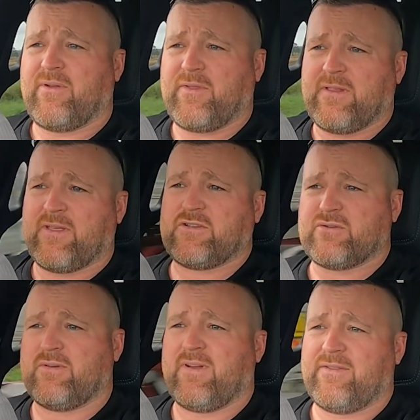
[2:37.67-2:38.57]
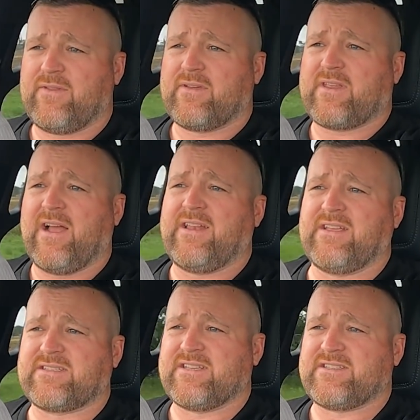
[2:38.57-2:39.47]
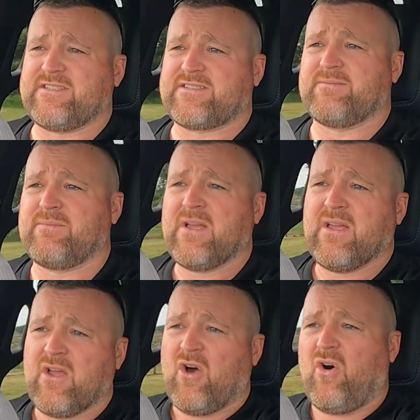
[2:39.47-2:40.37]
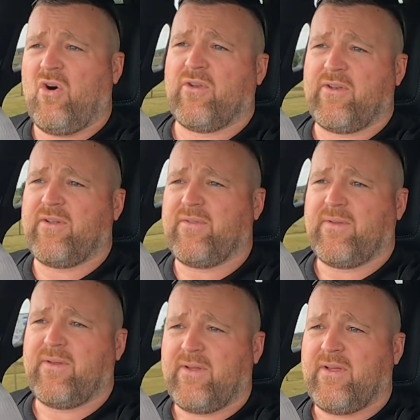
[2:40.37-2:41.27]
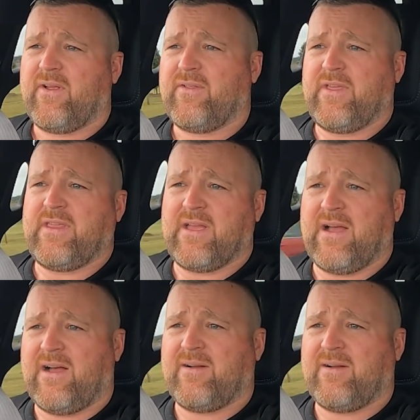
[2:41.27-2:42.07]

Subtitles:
I think they should have had the KDSS system on the